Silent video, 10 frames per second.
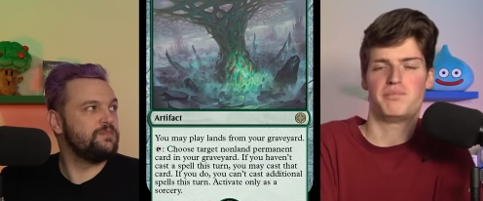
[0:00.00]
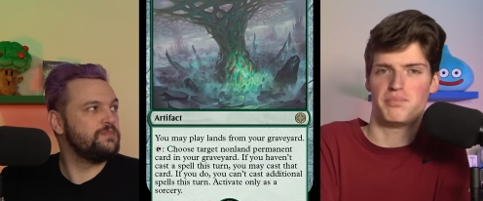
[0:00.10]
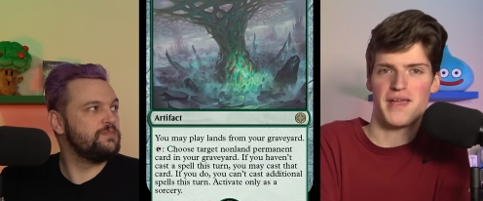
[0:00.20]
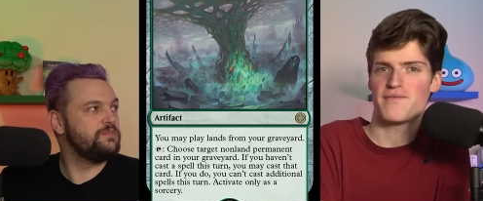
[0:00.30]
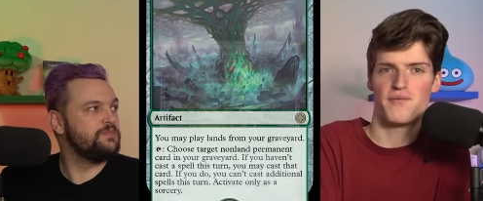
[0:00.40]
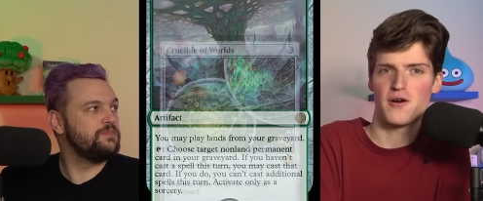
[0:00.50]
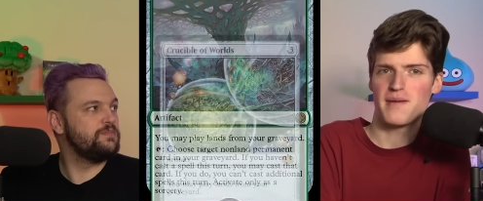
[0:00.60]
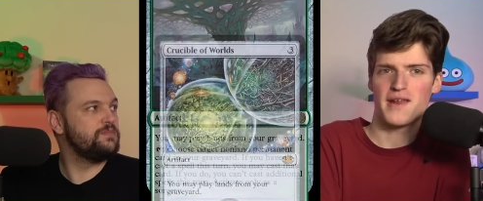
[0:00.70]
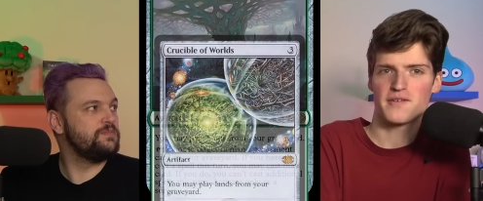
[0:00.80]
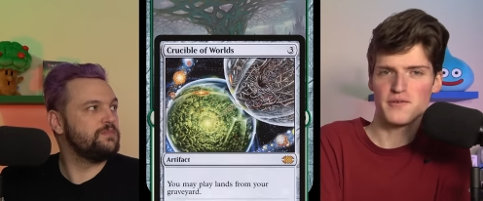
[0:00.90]
Speaker 1: play a four
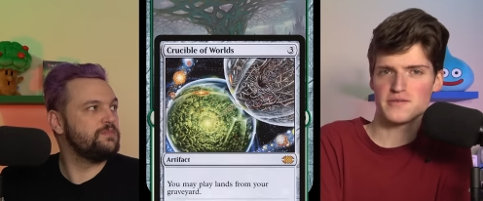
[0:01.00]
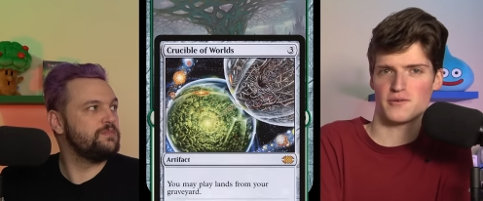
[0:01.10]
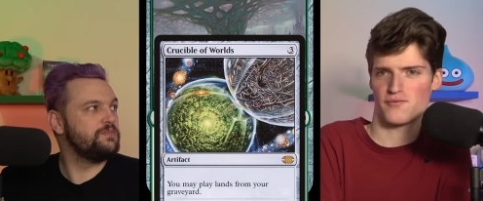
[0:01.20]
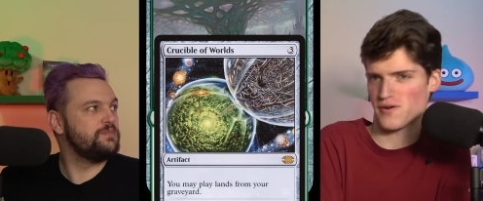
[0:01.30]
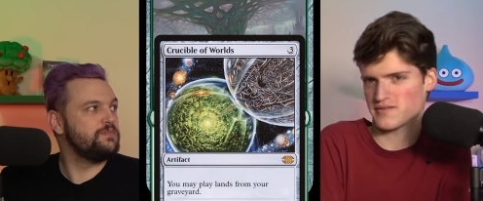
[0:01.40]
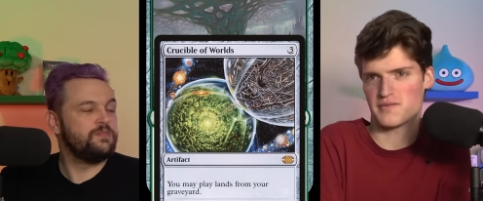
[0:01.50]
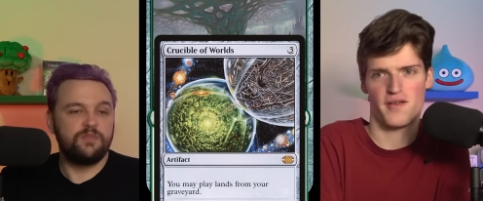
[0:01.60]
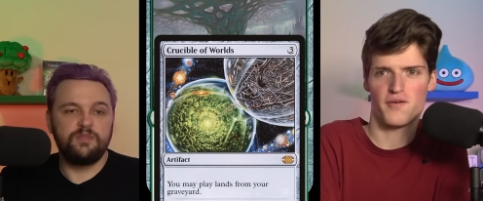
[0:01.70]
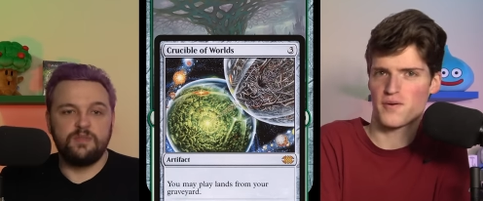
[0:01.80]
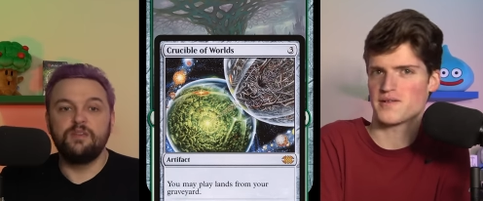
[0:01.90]
mana Crucible of Worlds
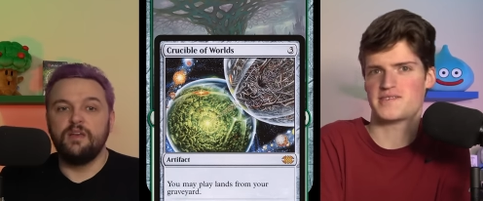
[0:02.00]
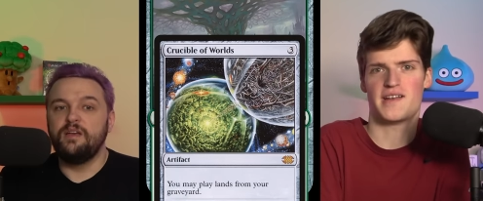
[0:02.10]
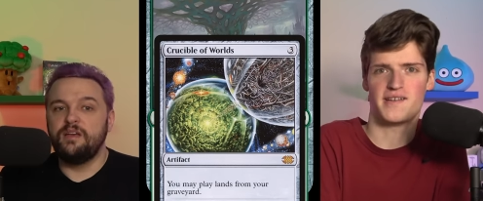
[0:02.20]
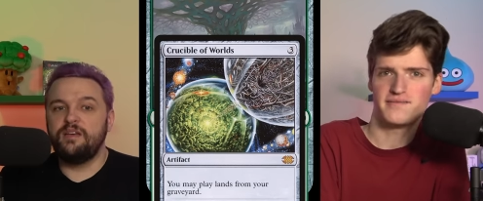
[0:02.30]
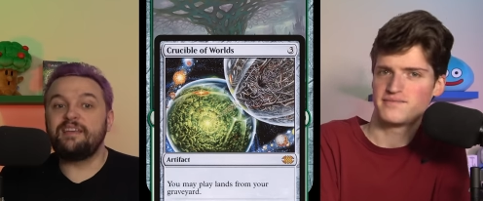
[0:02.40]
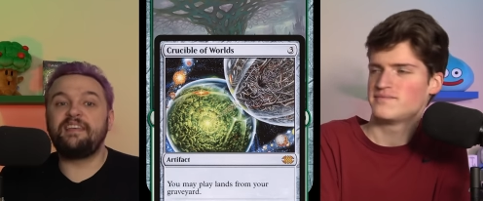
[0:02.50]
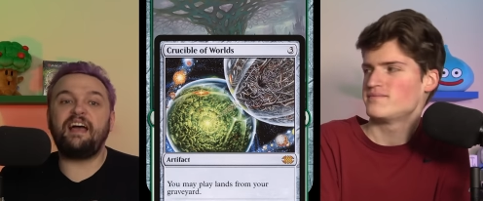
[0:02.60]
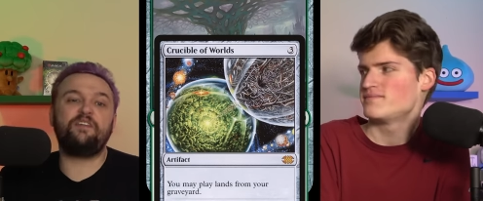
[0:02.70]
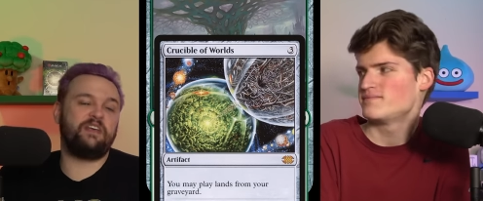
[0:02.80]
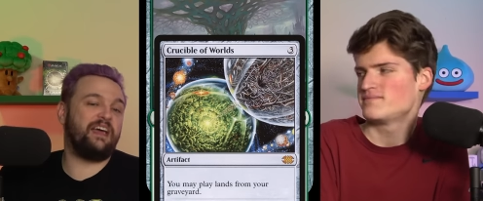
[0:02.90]
with other words on it.
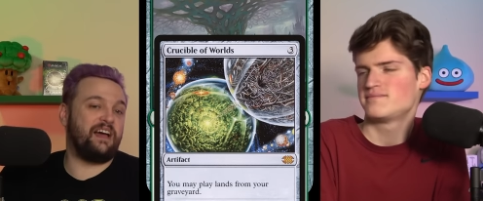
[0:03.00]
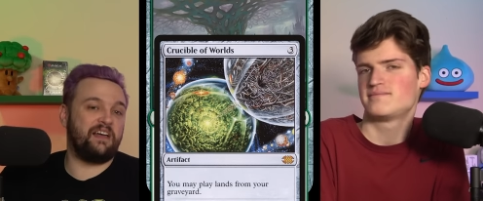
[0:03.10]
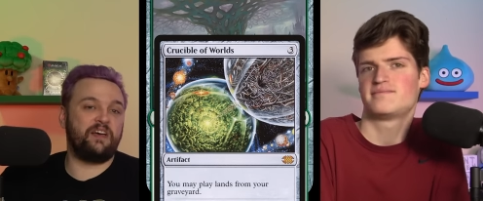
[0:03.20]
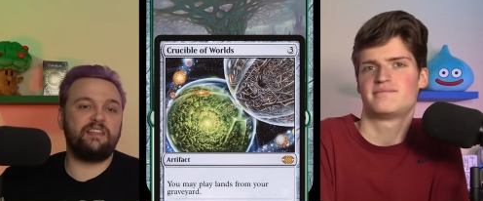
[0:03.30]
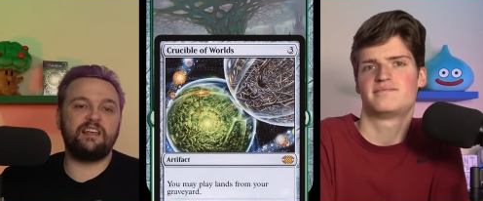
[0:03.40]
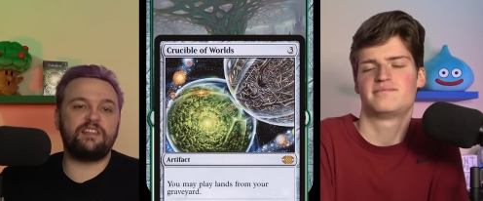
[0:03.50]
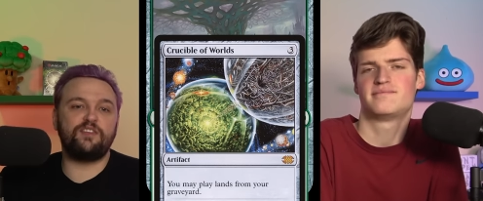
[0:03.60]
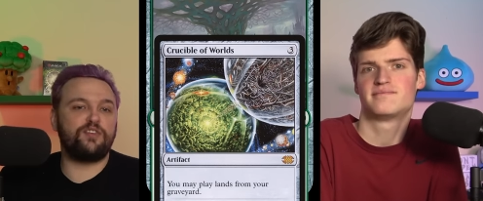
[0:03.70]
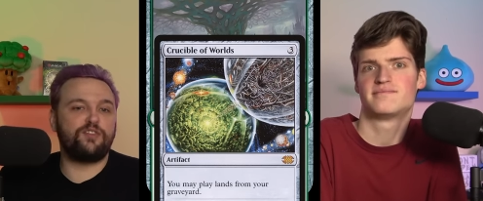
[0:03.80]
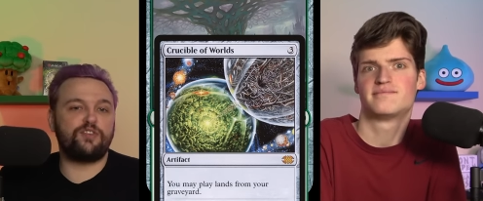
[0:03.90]
Speaker 2: Exactly, yeah. I like that
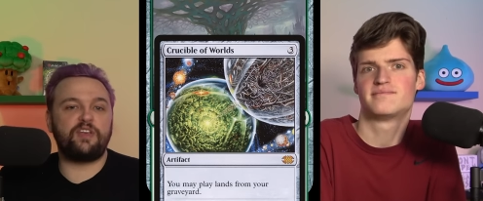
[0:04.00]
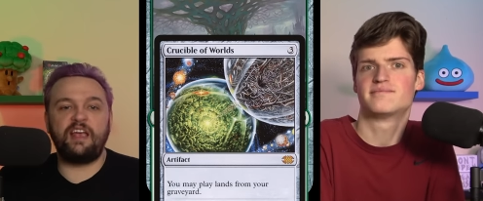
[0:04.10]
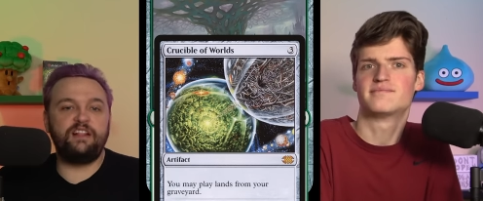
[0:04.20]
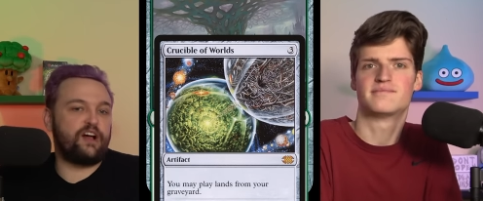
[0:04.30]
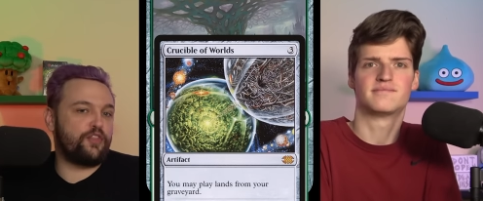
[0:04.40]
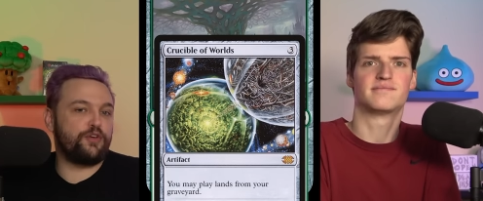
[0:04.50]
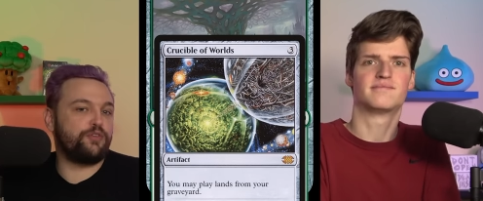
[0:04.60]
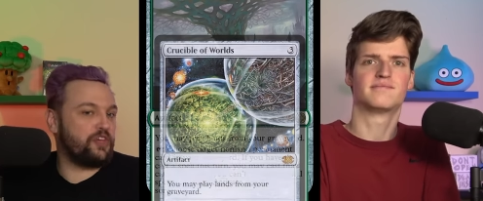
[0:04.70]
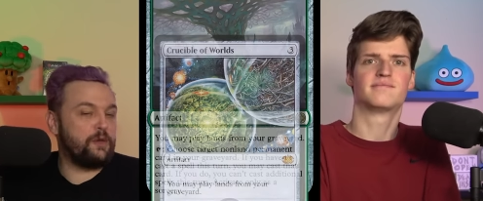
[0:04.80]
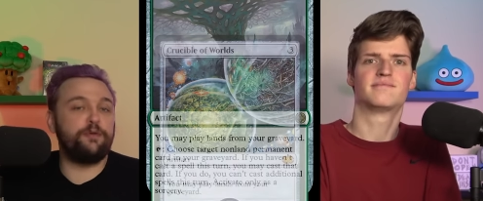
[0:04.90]
this is just another
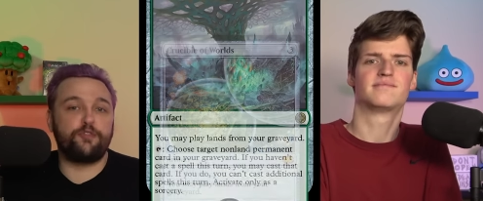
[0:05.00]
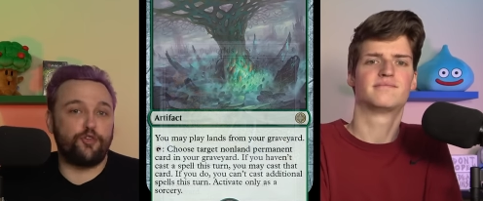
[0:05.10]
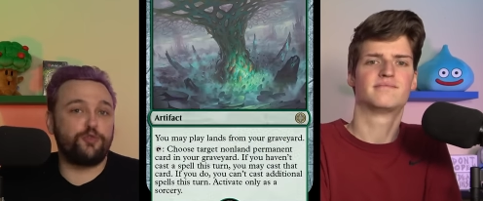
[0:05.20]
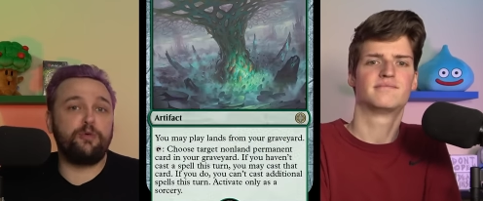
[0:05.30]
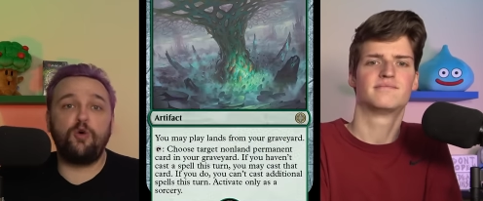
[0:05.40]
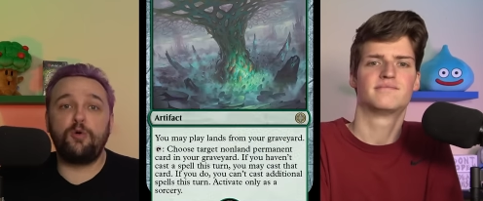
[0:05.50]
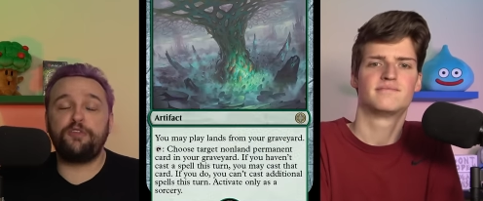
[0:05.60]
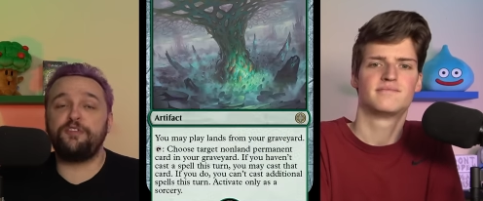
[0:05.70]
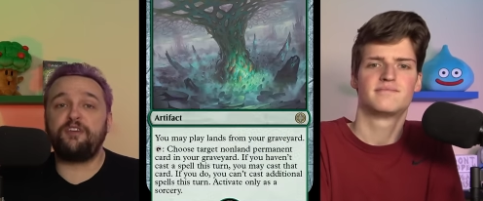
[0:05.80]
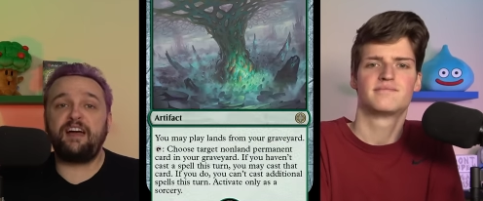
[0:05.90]
type of Crucible of
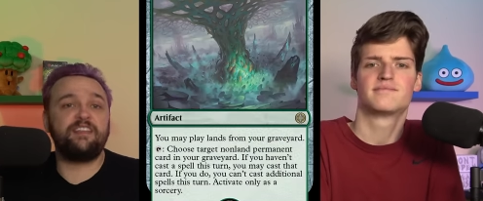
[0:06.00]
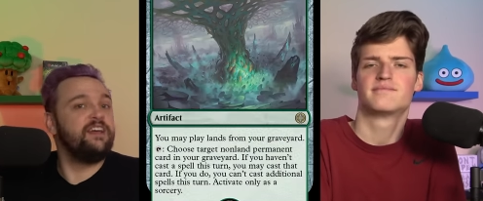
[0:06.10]
Worlds effect